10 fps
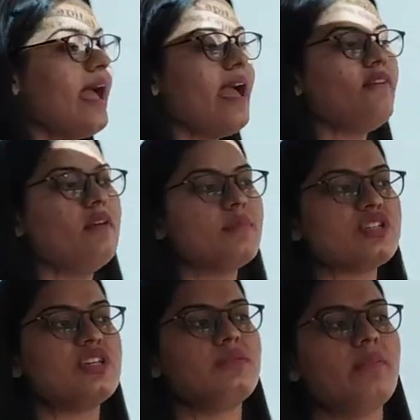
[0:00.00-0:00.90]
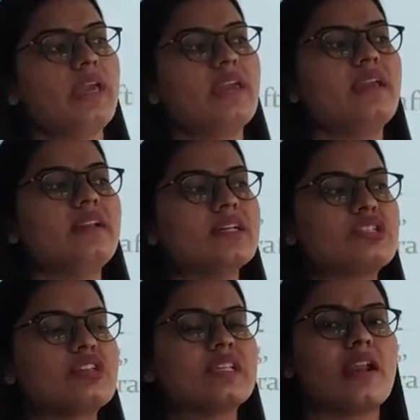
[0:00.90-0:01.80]
Heavy machine making
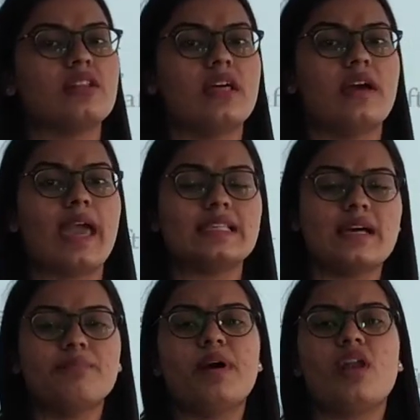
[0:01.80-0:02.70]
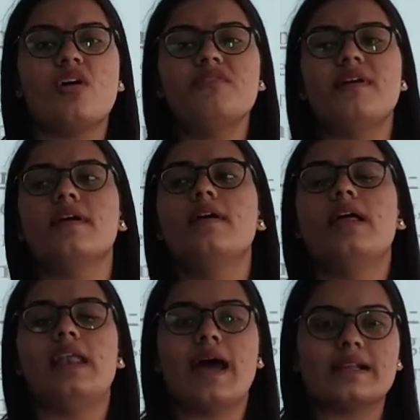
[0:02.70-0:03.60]
industries are the example of
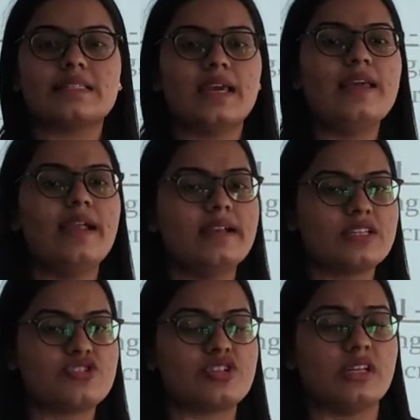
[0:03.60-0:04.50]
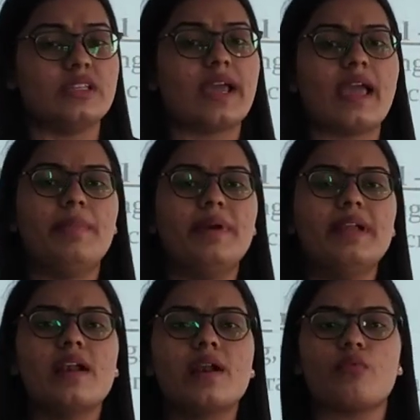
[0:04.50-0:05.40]
large scale industry. The
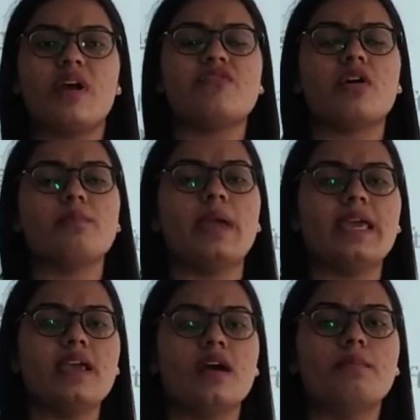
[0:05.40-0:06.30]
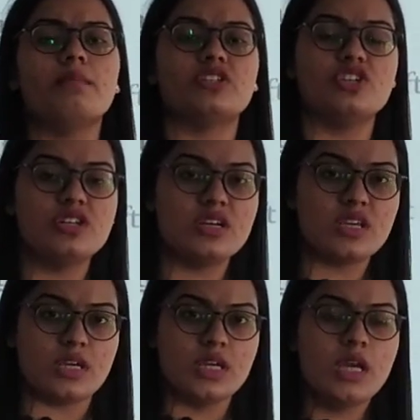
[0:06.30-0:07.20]
capital required for making a
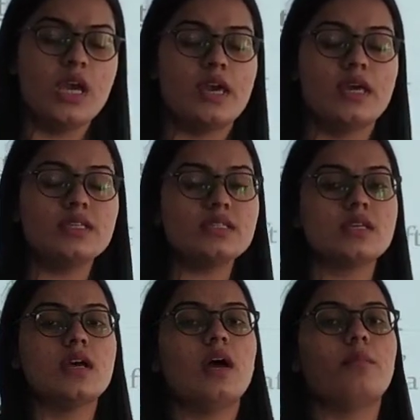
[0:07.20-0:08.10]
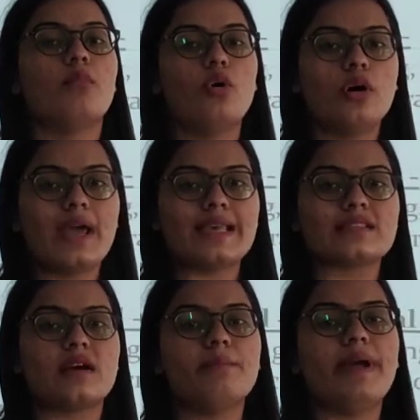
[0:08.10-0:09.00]
machinery is more as
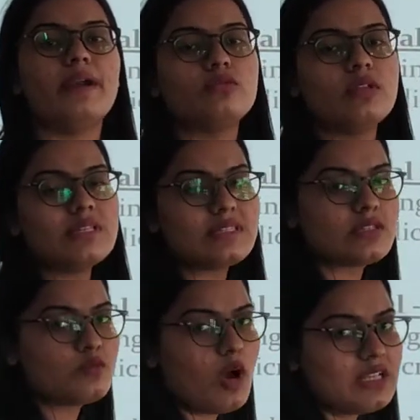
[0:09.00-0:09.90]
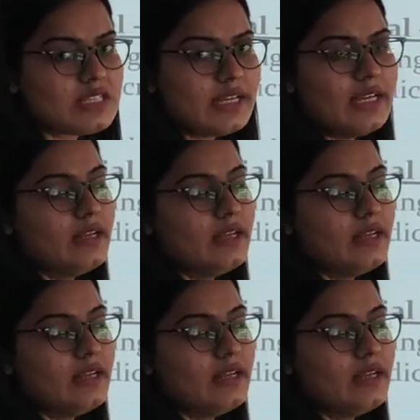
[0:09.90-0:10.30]
compared to the small scale.